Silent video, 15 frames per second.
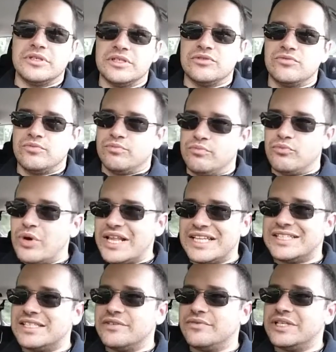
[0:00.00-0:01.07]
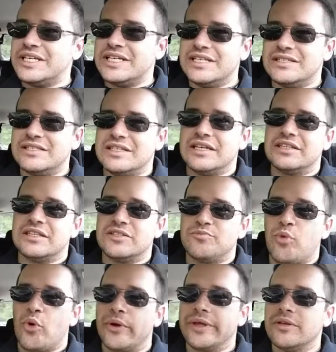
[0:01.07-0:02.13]
is relatively easy at this
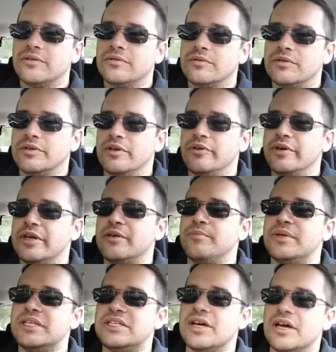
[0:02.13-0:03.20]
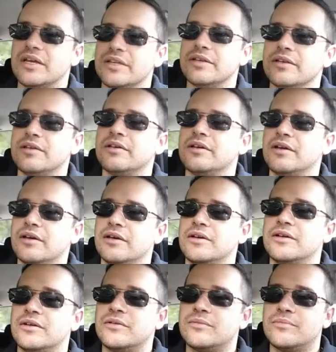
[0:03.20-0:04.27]
point. You know, it can be done
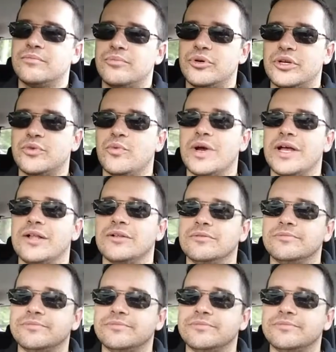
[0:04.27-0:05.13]
uh, pretty well.